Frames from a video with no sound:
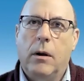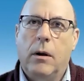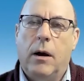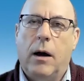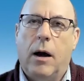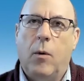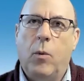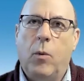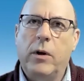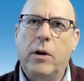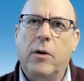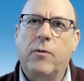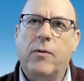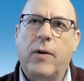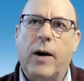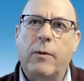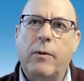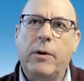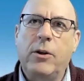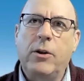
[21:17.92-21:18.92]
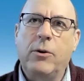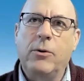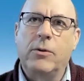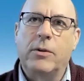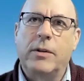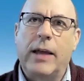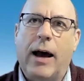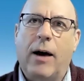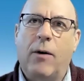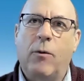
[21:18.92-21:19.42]
I wonder if I would use
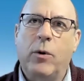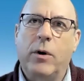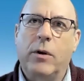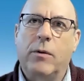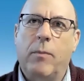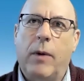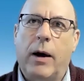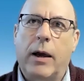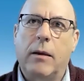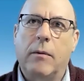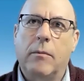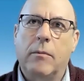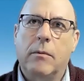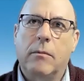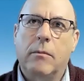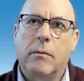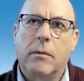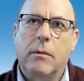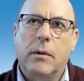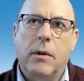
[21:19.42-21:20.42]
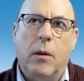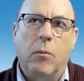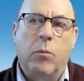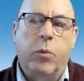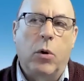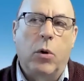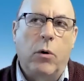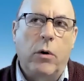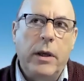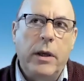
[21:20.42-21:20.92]
that with my
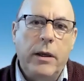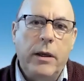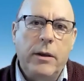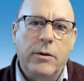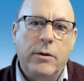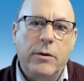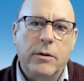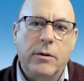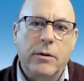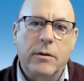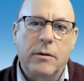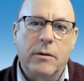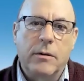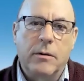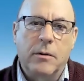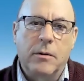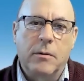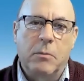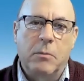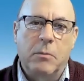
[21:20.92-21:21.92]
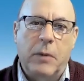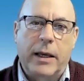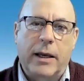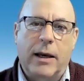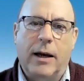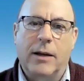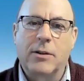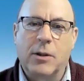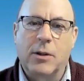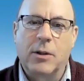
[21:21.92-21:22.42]
employees, my
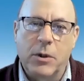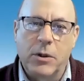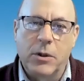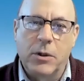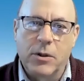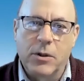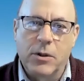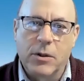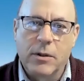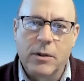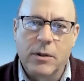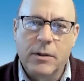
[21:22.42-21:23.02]
customers.